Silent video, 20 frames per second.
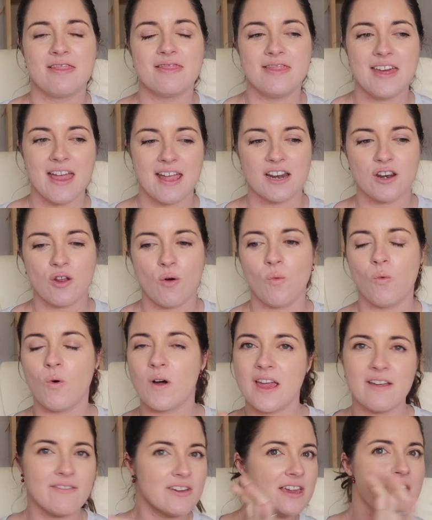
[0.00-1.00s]
then
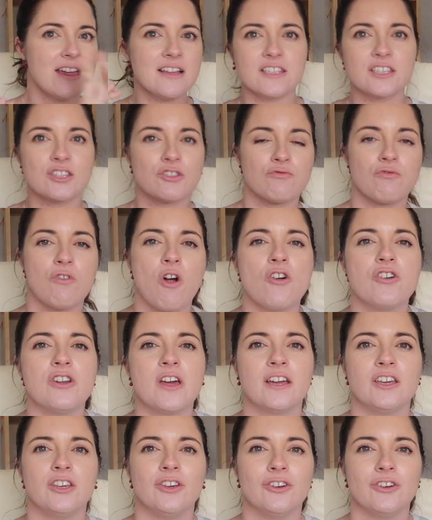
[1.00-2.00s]
whatever gets thrown
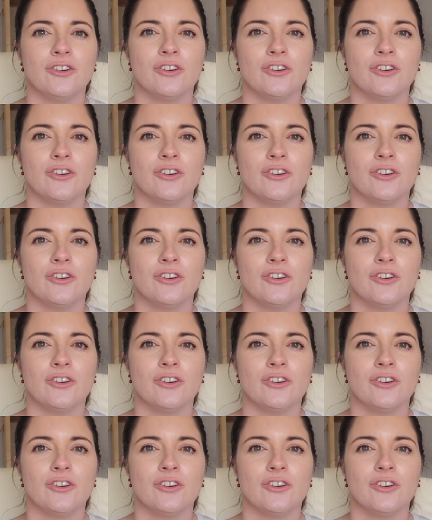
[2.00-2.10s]
at you,